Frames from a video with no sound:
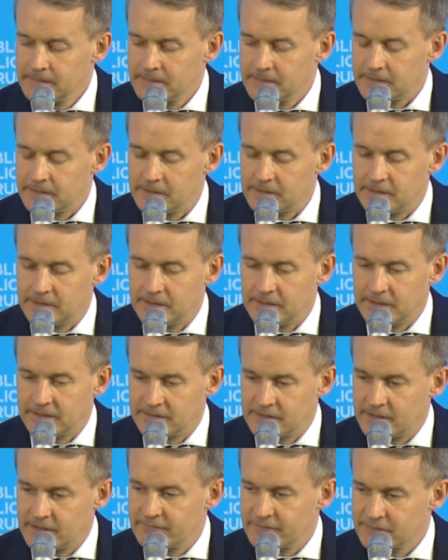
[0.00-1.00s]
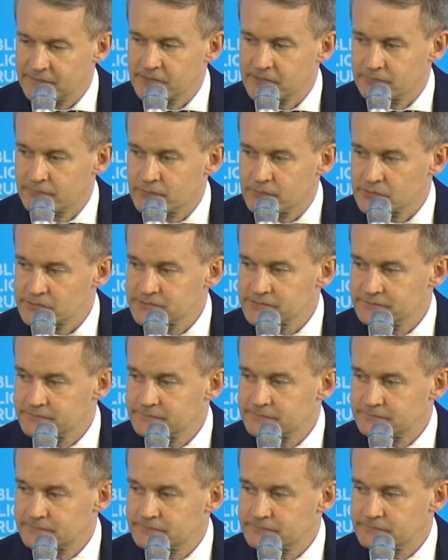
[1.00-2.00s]
And I've had the good fortune
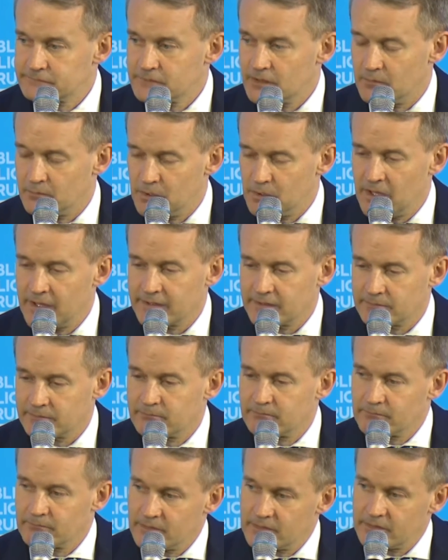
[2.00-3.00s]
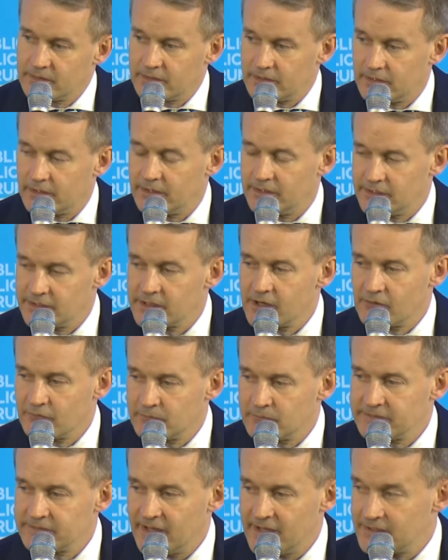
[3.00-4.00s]
of applying it in
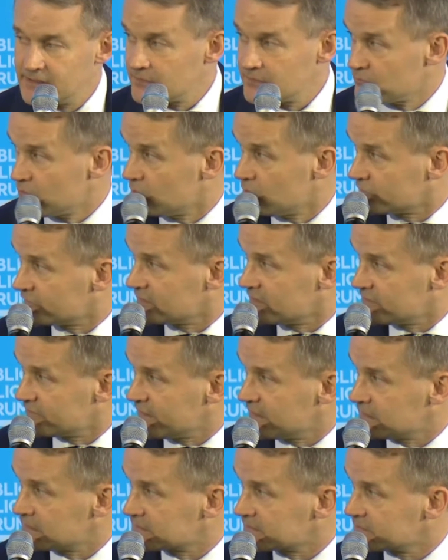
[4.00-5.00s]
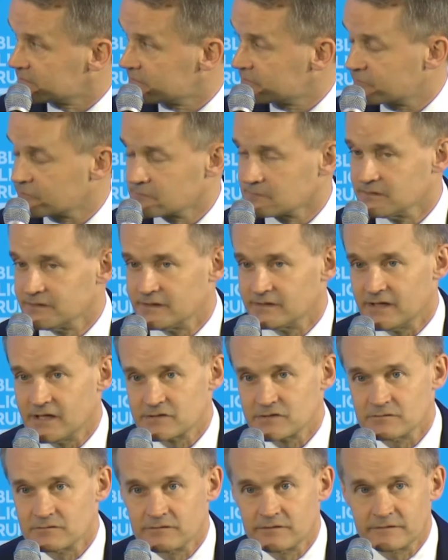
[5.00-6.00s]
government and in the roles that I've held, certainly in
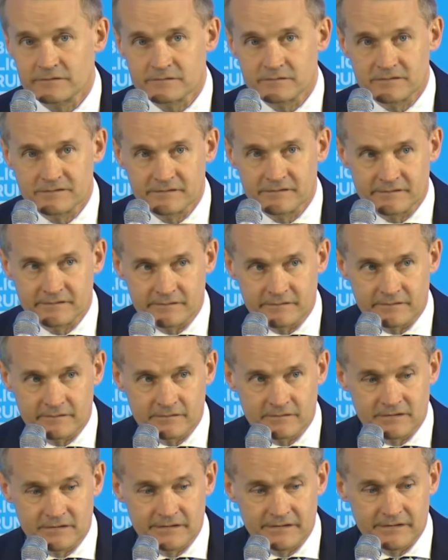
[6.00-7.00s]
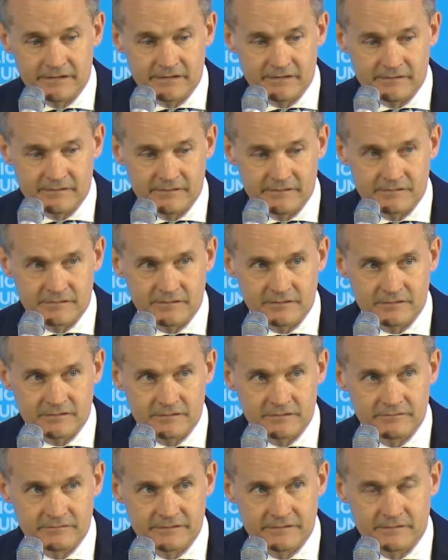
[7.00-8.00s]
natural resources and certainly in Indigenous
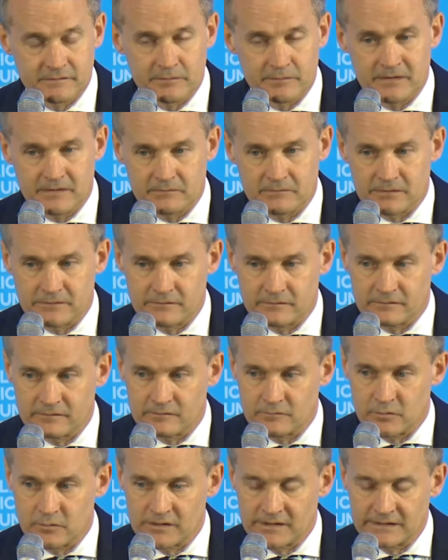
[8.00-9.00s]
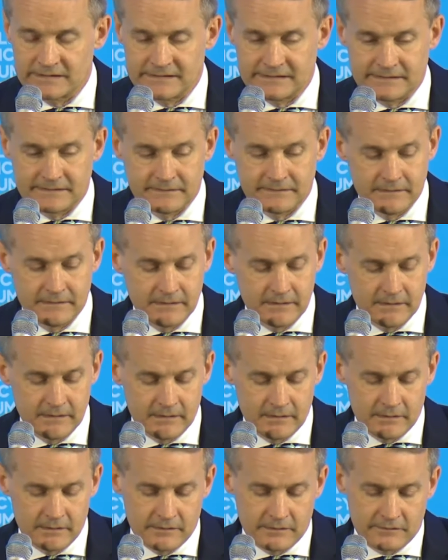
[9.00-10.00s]
services, been able to do some work on that.
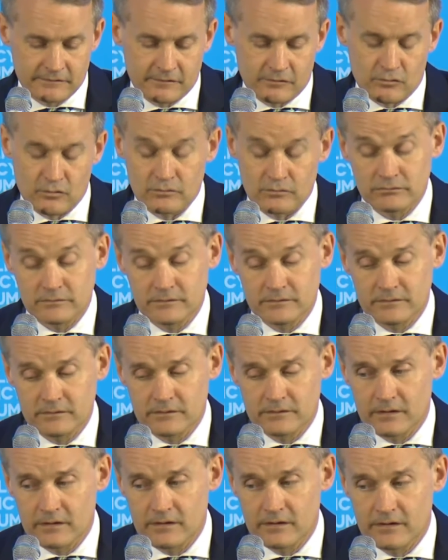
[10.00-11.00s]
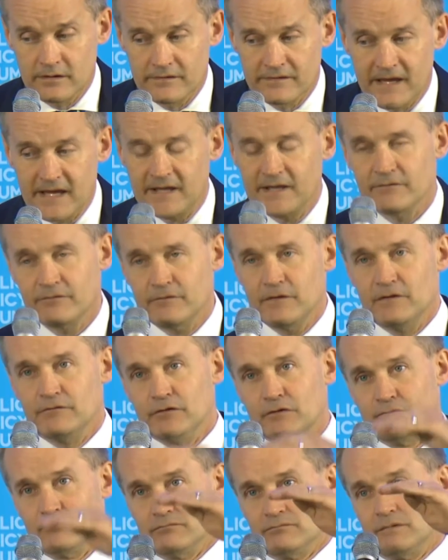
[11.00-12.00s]
So that, if
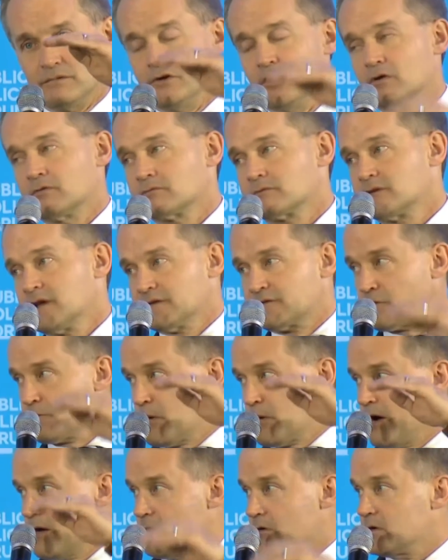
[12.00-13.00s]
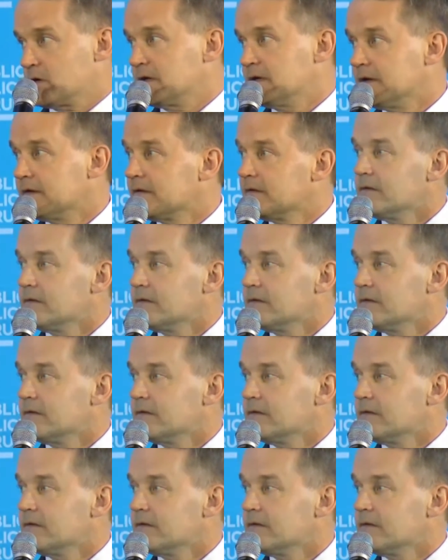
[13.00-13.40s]
that's a priority.